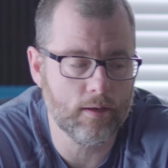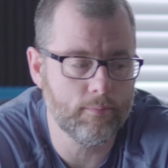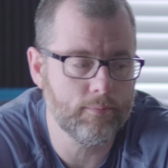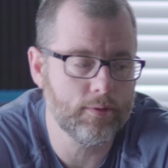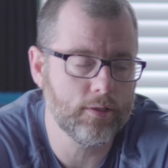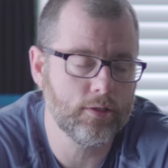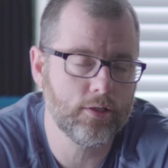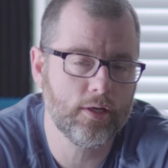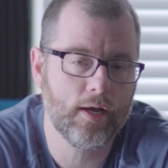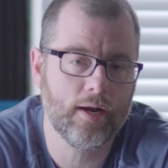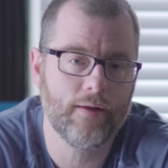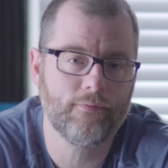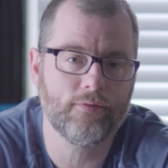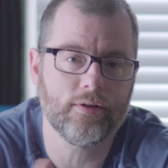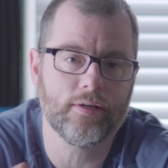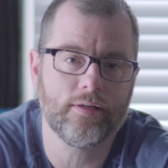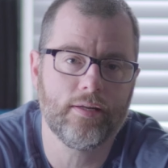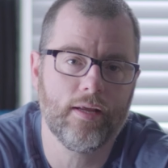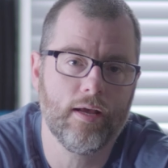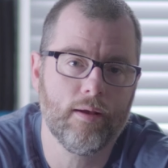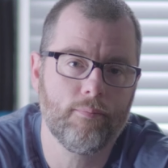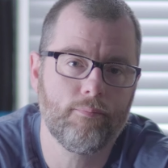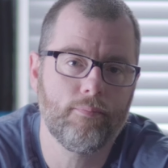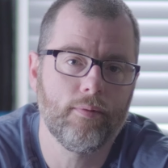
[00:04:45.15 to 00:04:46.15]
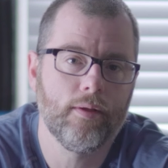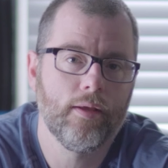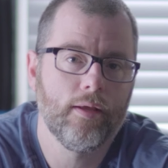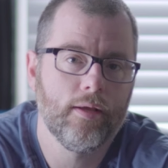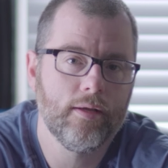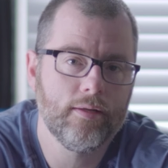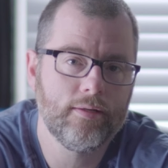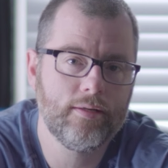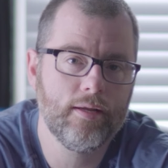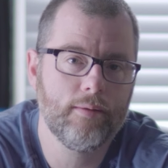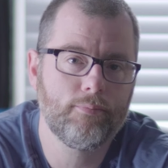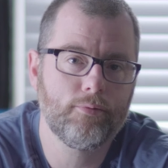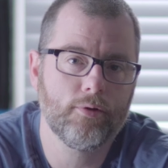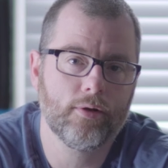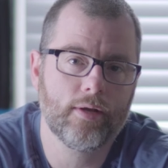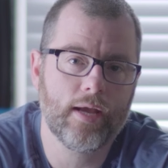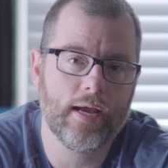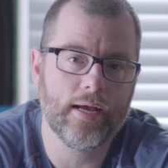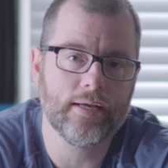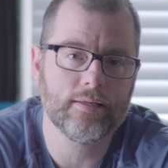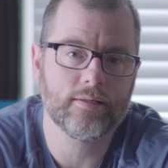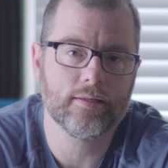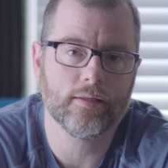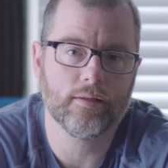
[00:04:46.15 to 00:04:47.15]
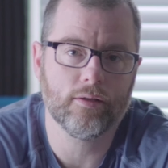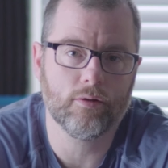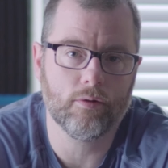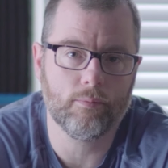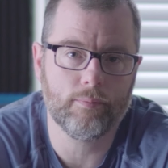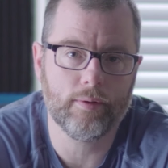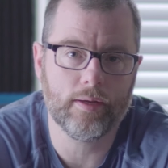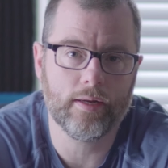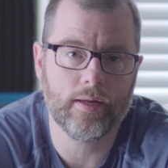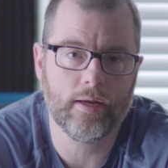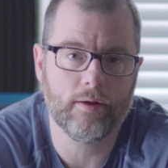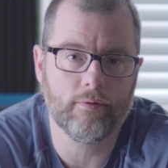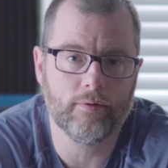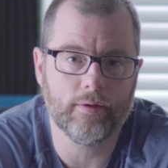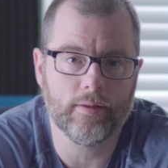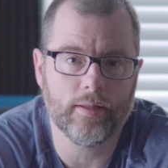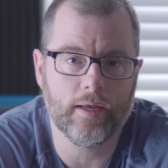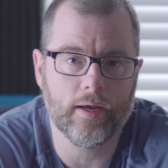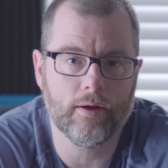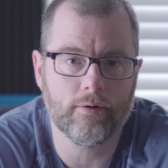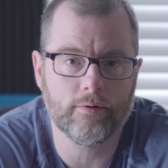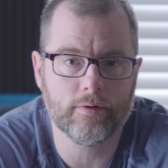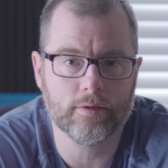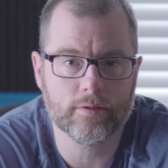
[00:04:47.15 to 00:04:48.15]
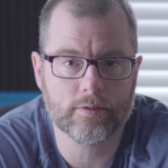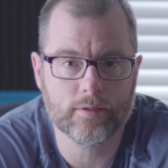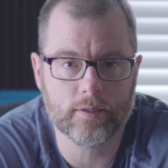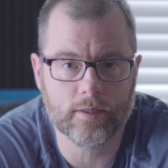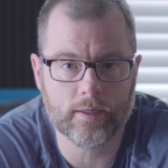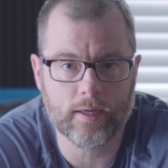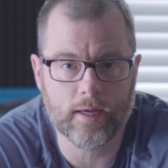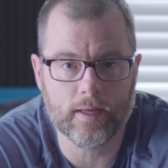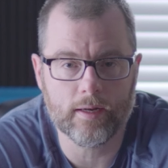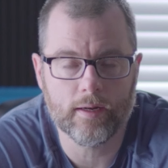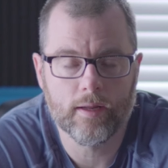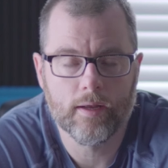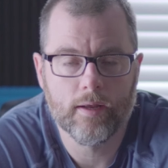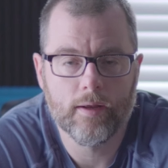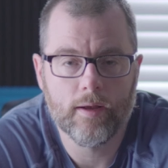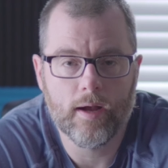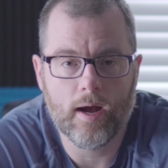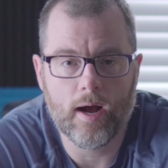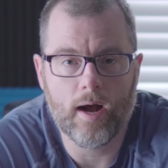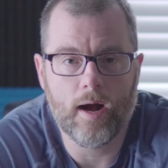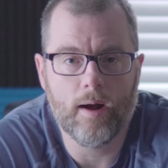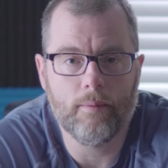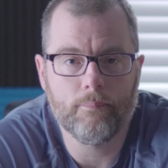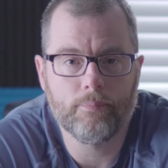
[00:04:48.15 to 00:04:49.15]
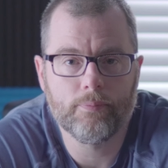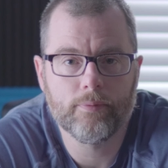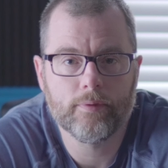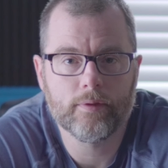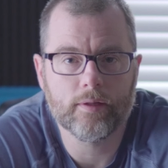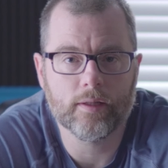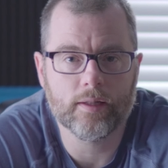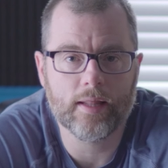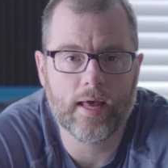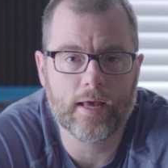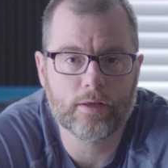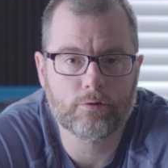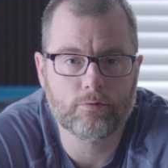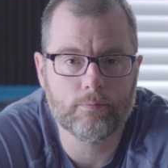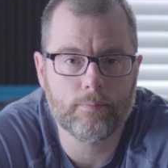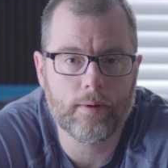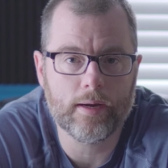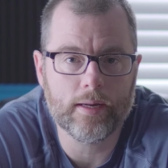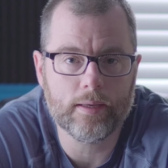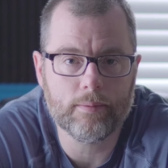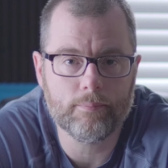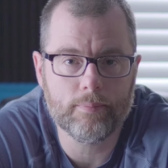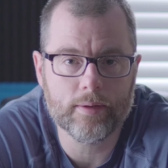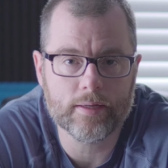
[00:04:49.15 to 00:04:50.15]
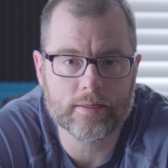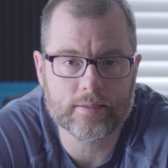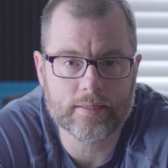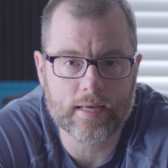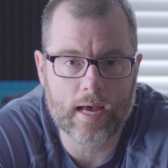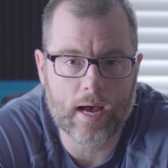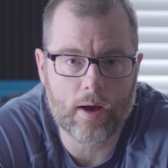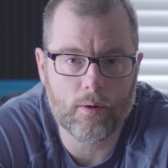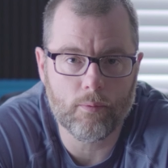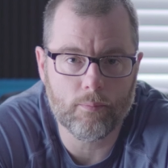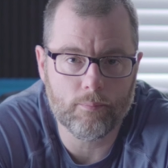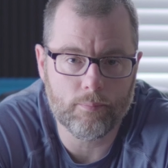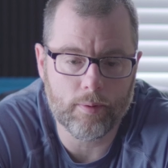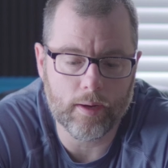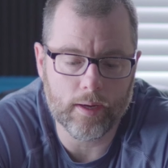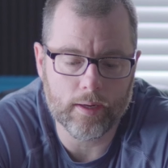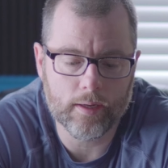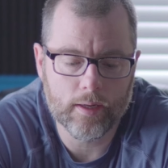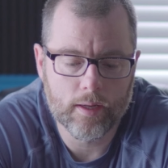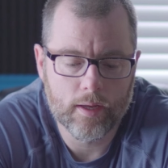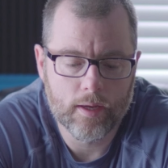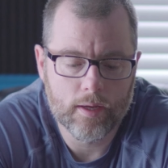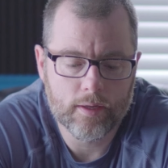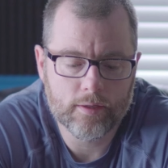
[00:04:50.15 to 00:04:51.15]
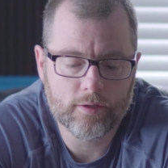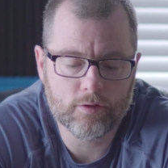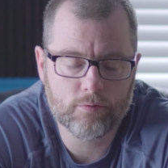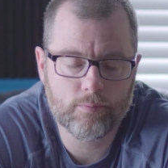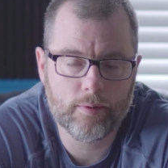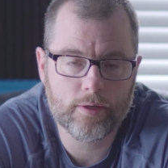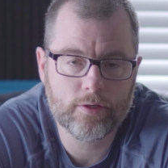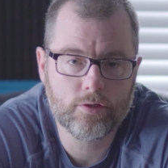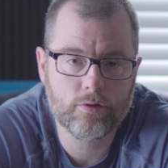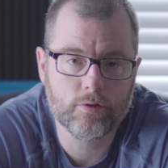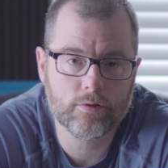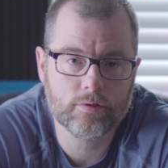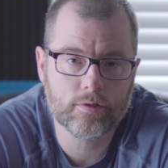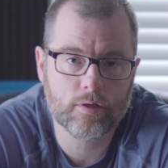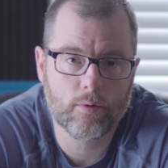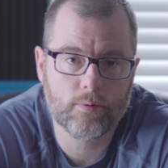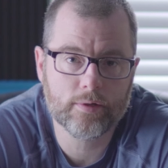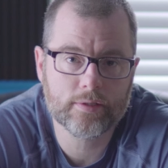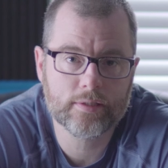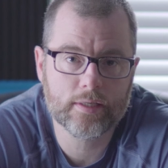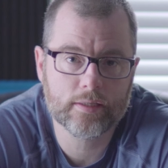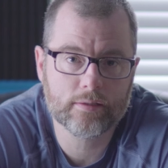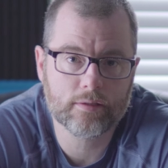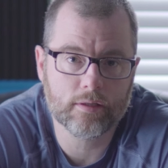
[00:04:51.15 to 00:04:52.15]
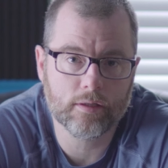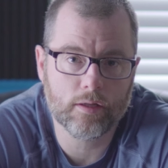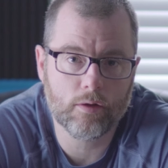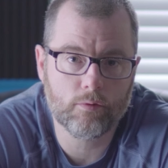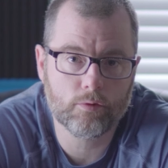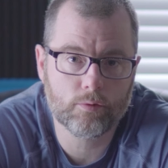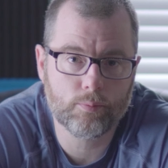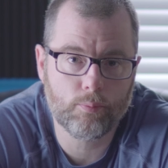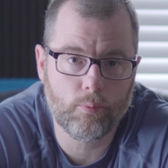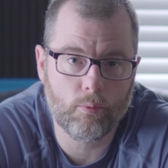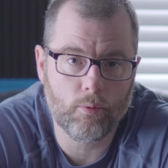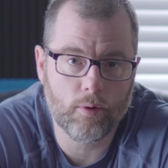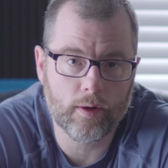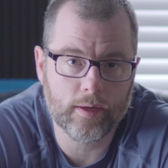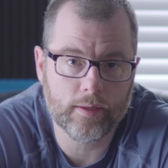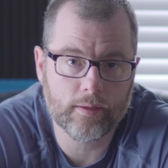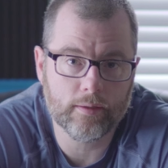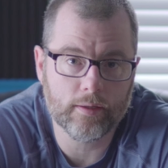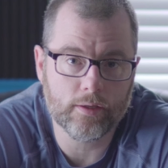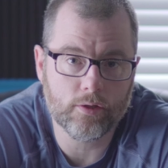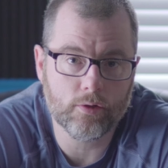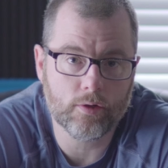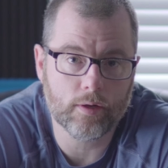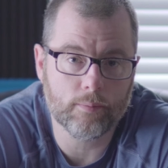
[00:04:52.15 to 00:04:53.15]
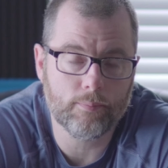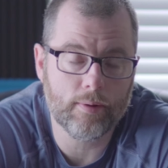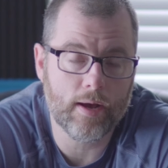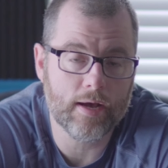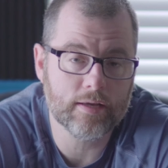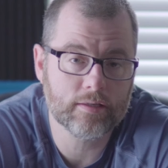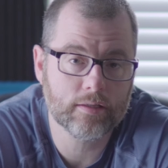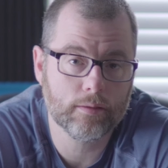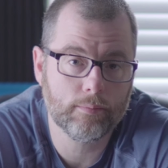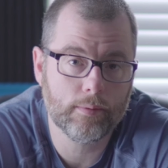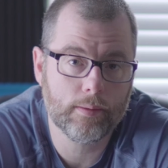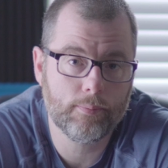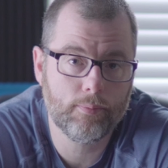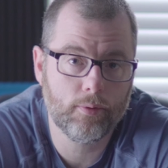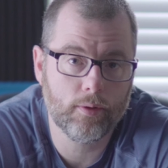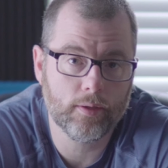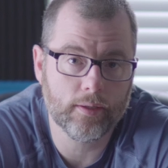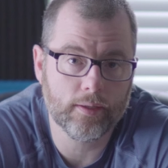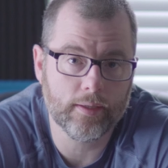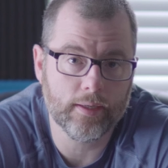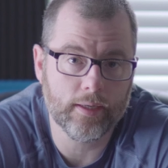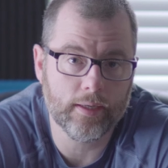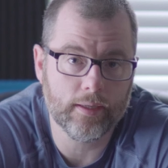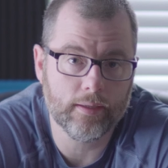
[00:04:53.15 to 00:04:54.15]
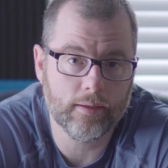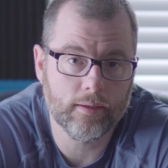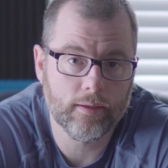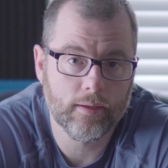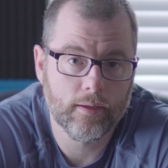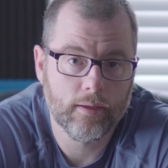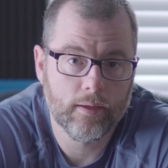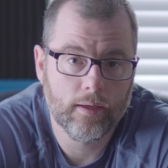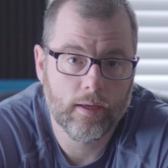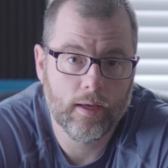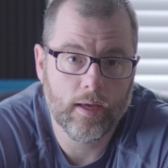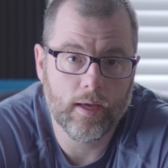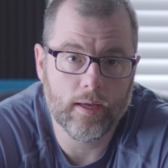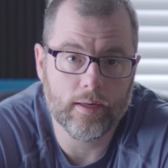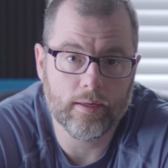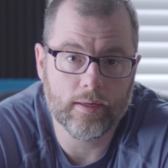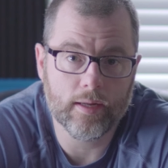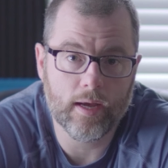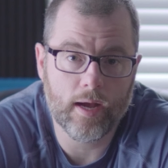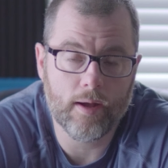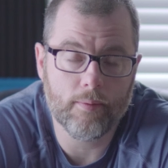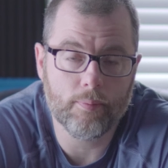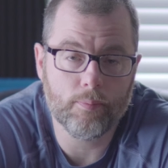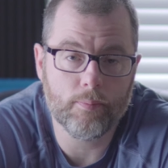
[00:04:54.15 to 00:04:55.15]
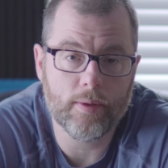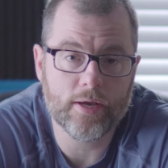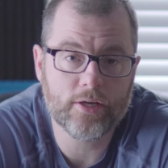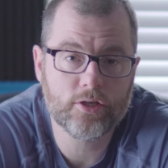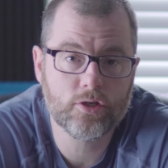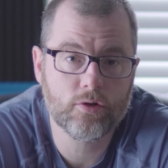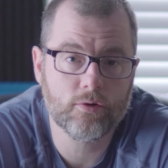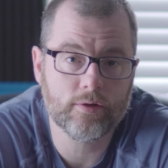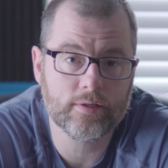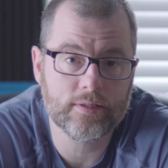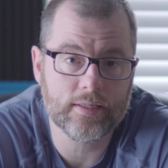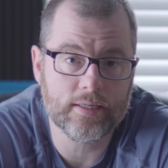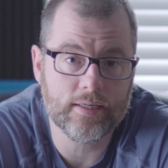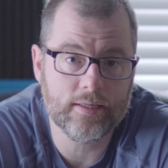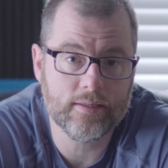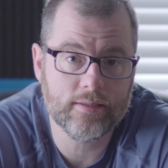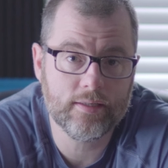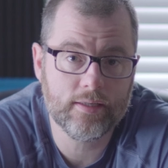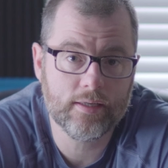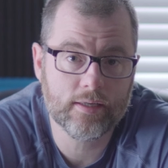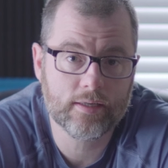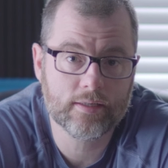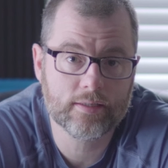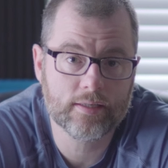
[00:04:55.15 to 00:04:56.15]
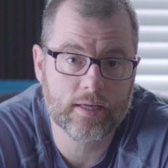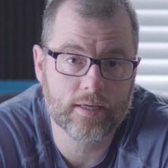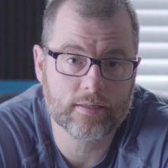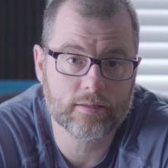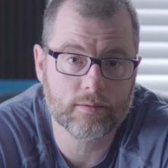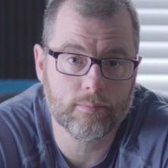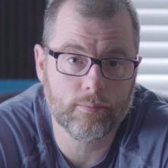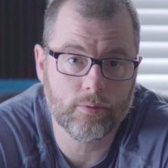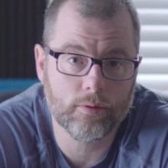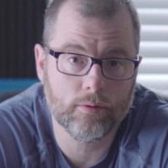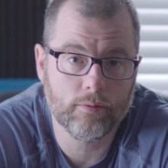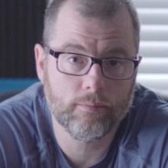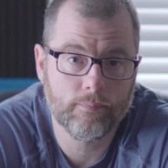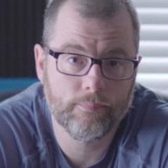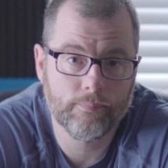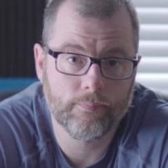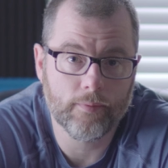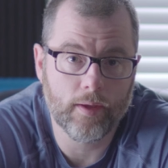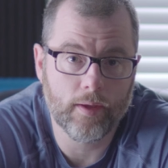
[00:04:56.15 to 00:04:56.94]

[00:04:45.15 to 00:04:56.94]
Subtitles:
I mean, you're gonna have to tip your case a little bit here and there just to get the last remaining bits out, but just make sure it's always at the lowest point that you could possibly put it in, and make sure it's easy accessible.